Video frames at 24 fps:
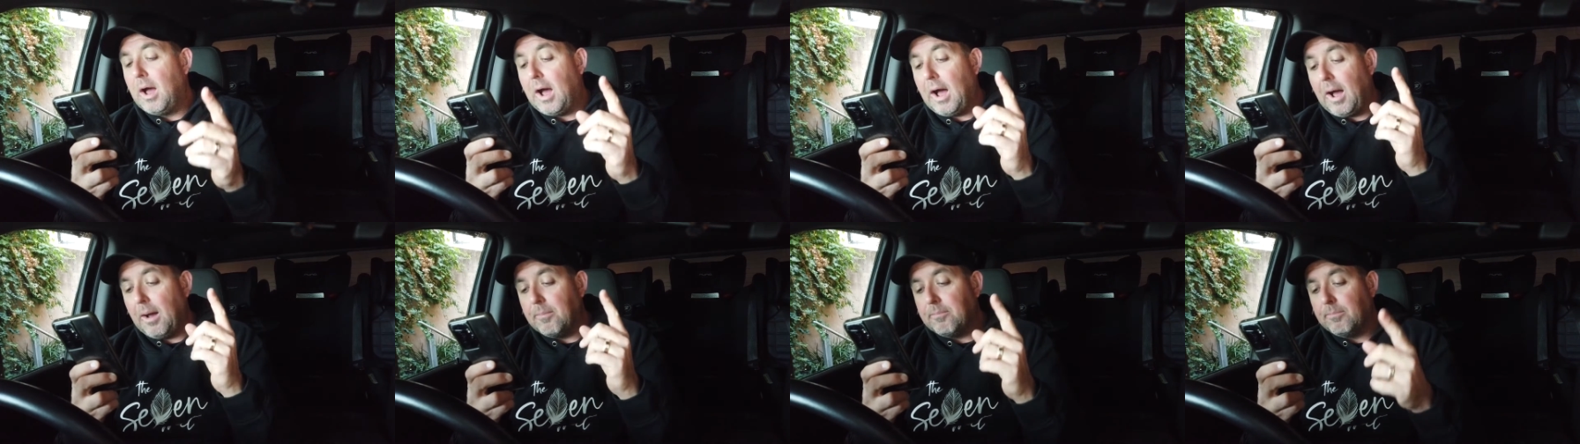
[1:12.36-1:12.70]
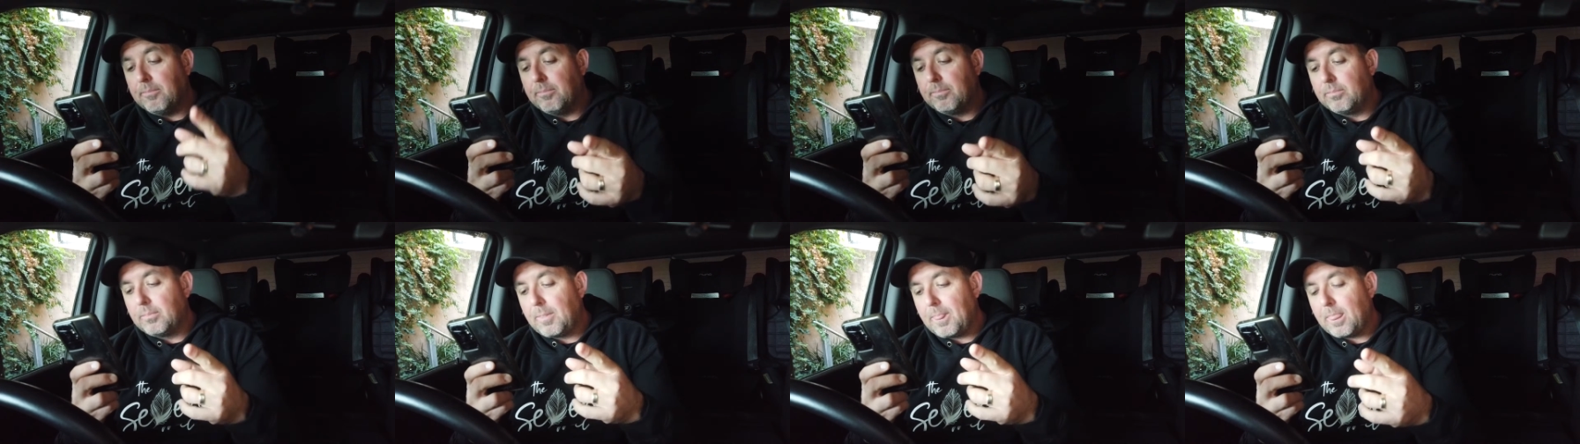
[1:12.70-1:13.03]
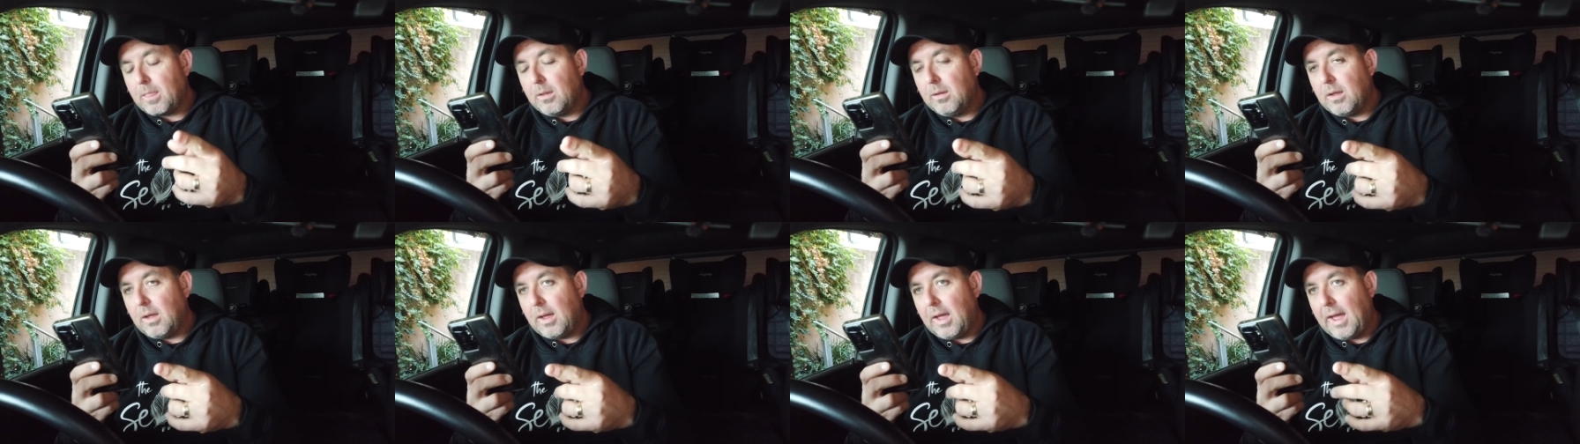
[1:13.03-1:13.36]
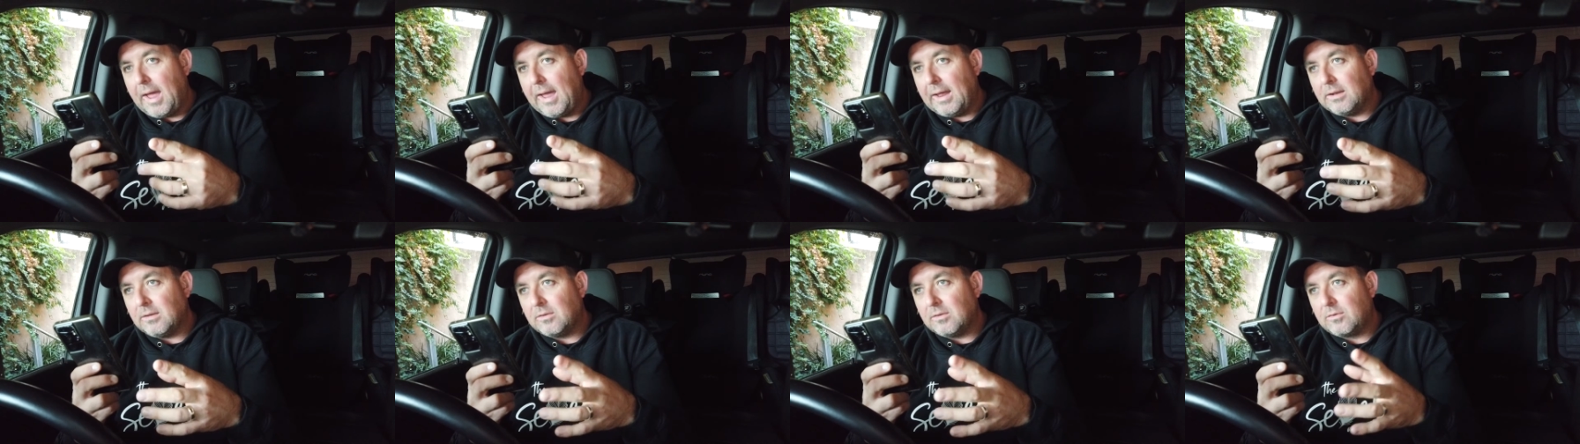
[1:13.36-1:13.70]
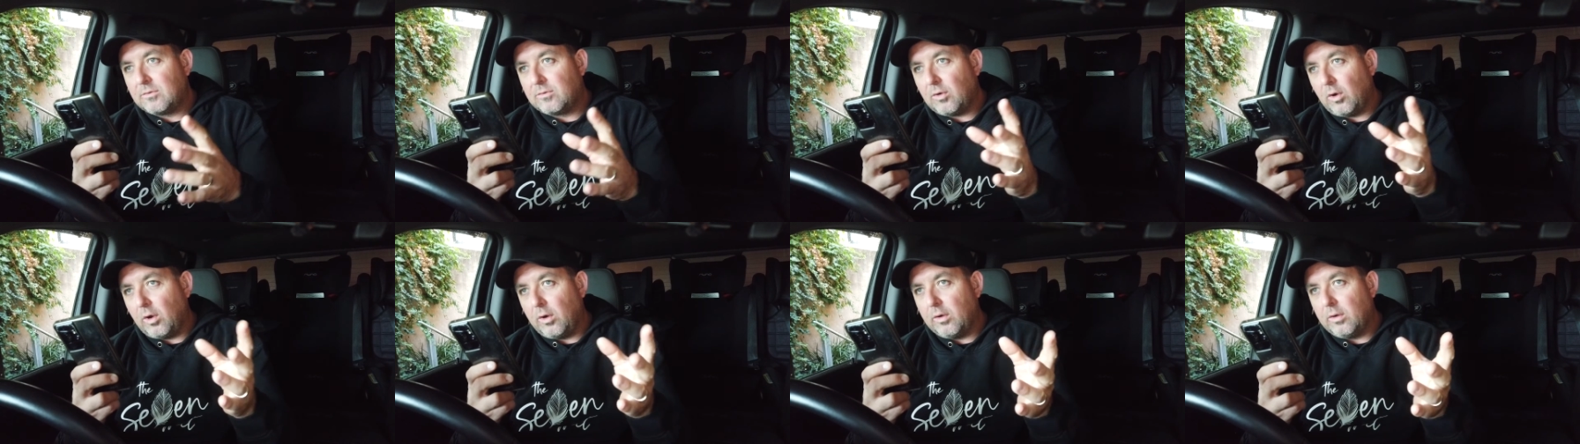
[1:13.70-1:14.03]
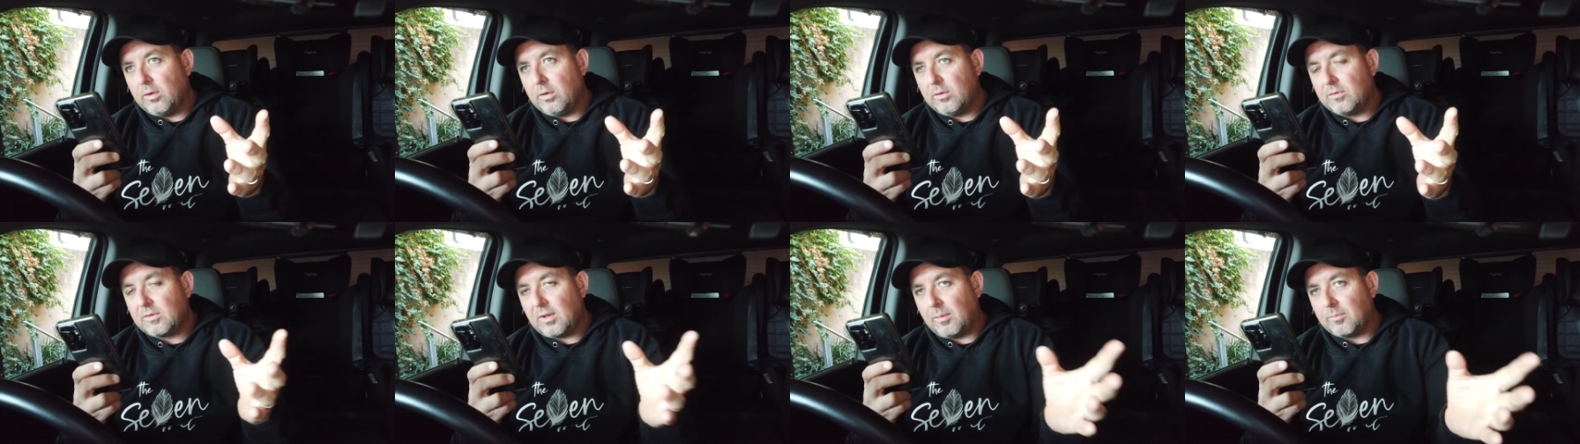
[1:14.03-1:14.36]
Um, and
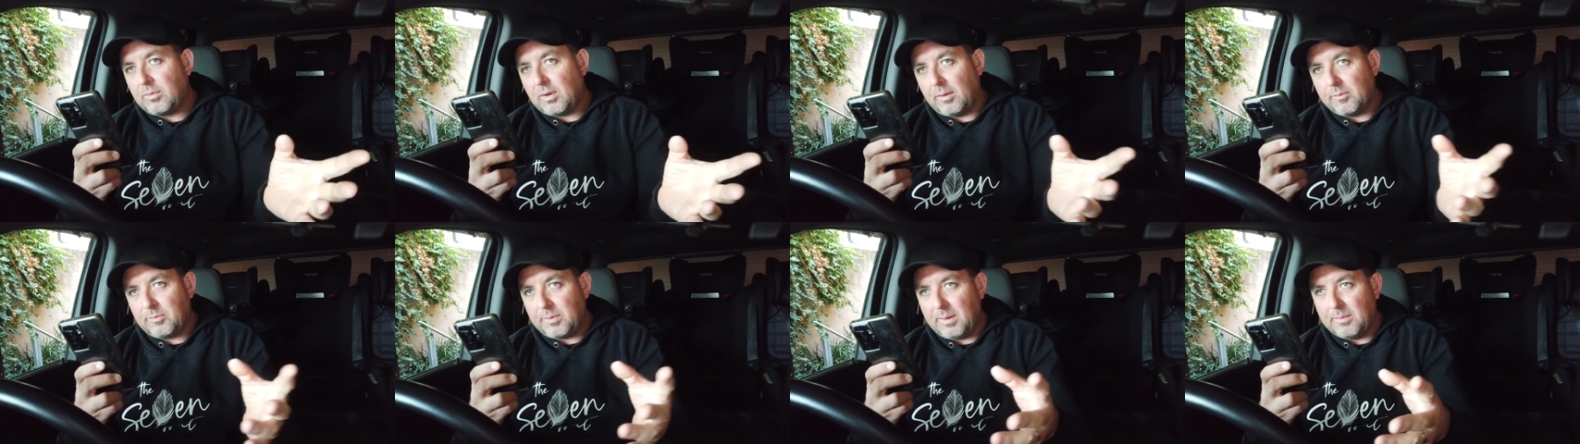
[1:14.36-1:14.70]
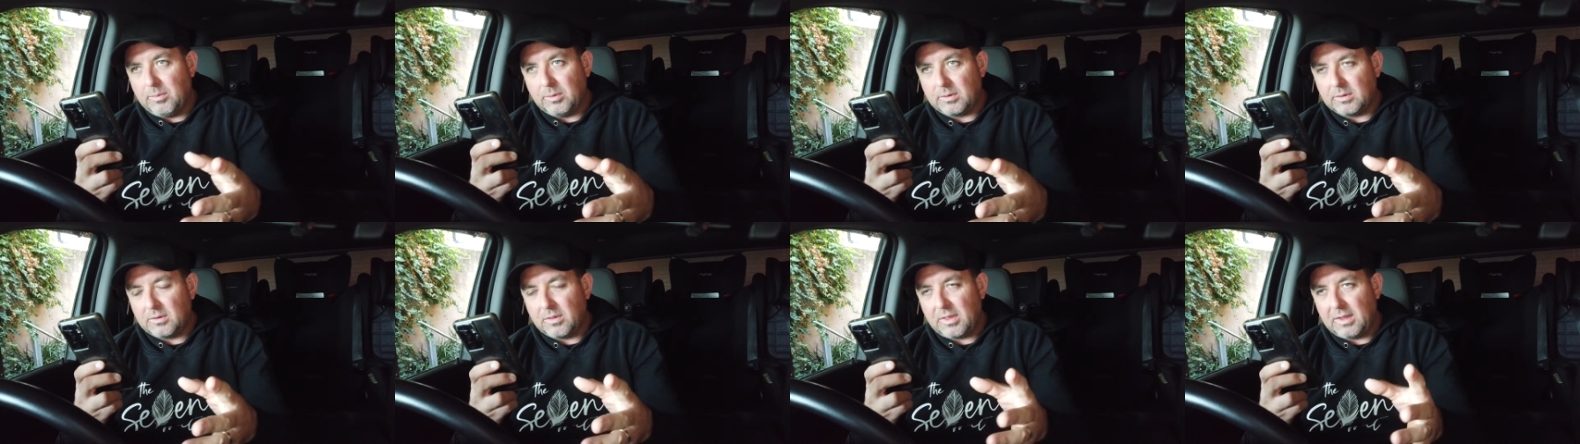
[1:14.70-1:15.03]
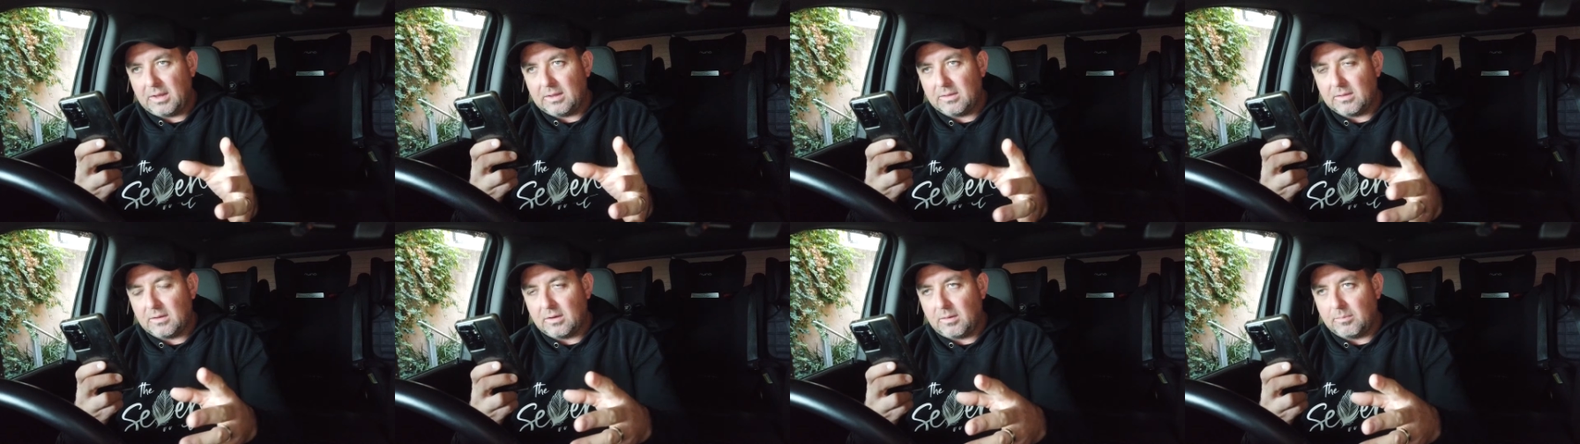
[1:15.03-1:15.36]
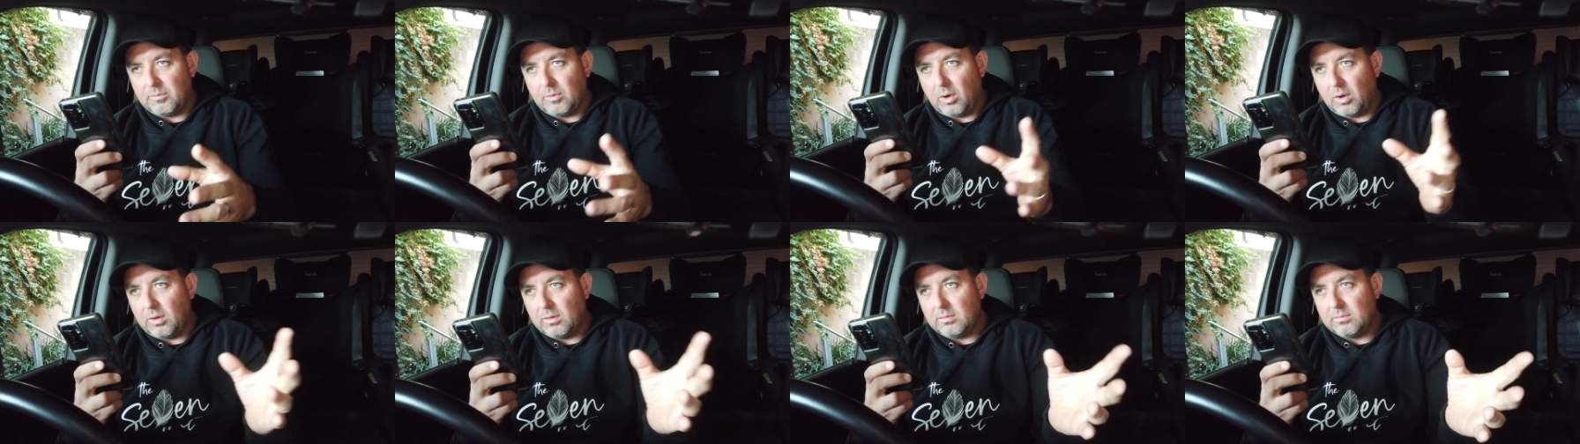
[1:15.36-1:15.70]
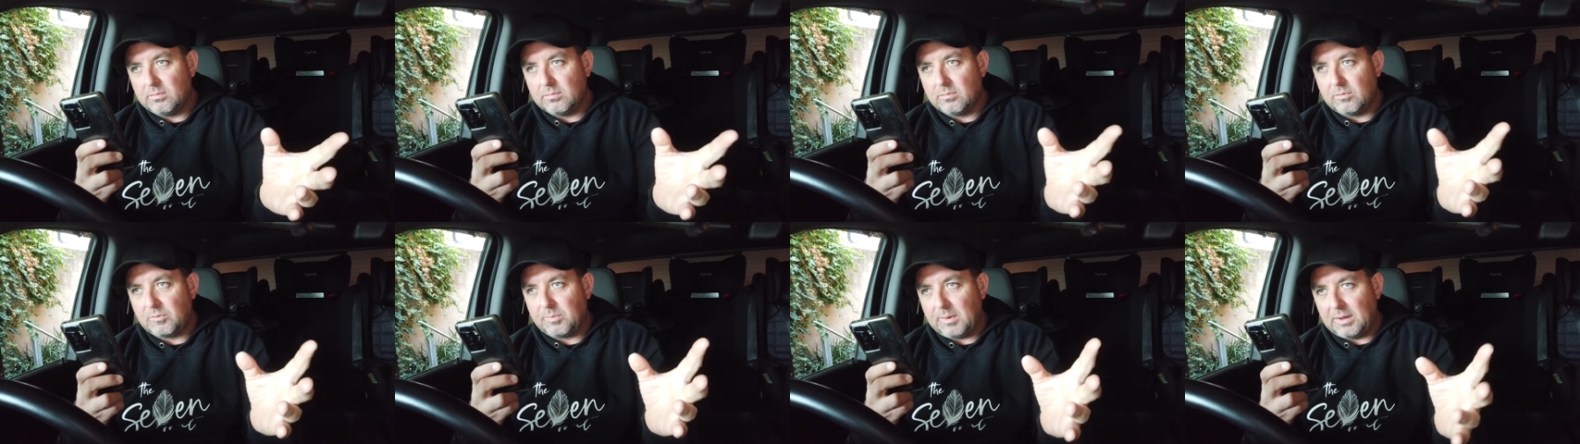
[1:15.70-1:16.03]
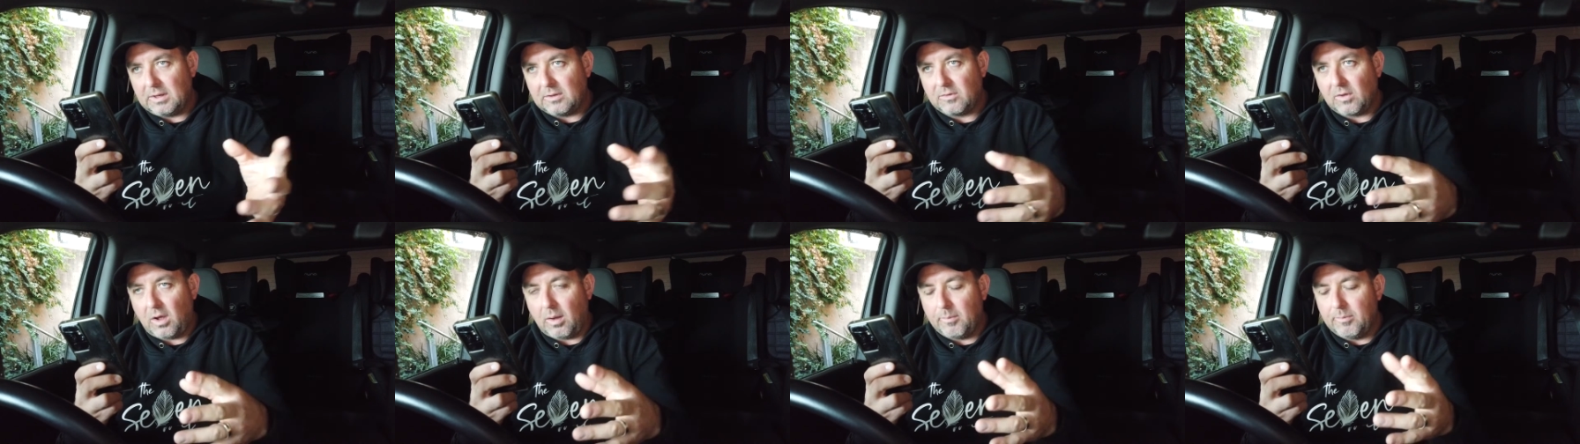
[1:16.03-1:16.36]
so sometimes people can think that I'm not
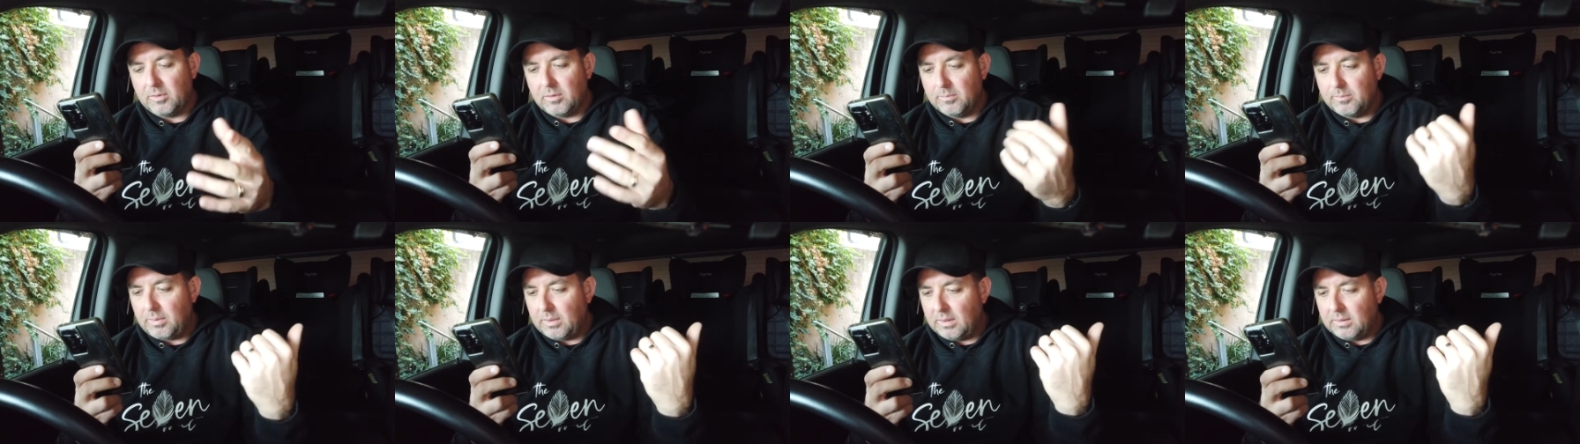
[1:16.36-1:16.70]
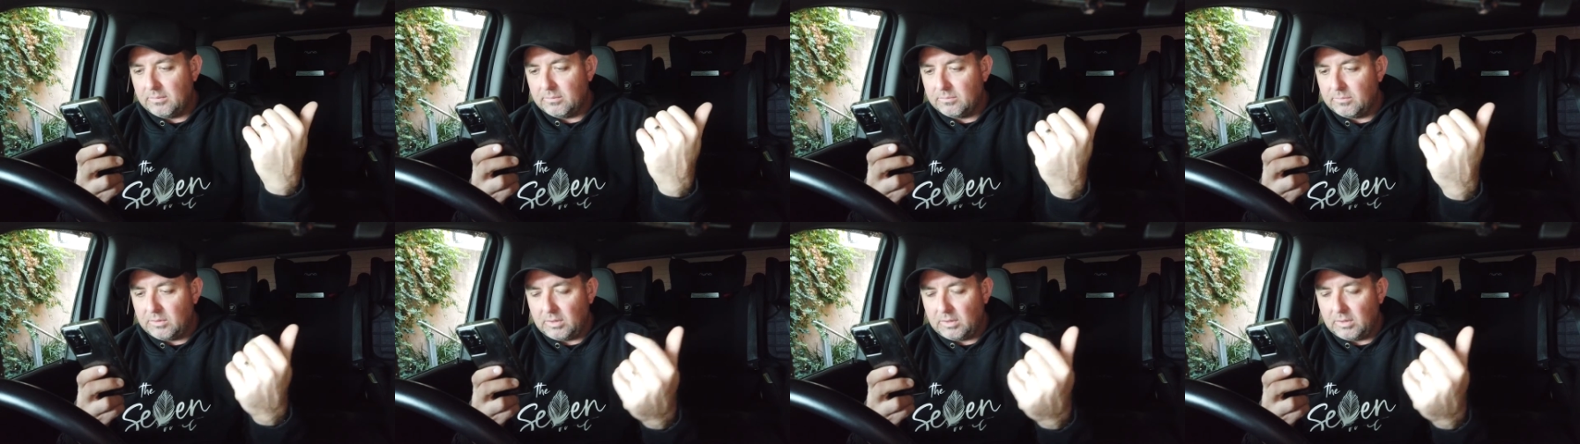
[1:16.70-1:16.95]
spending time with them, but,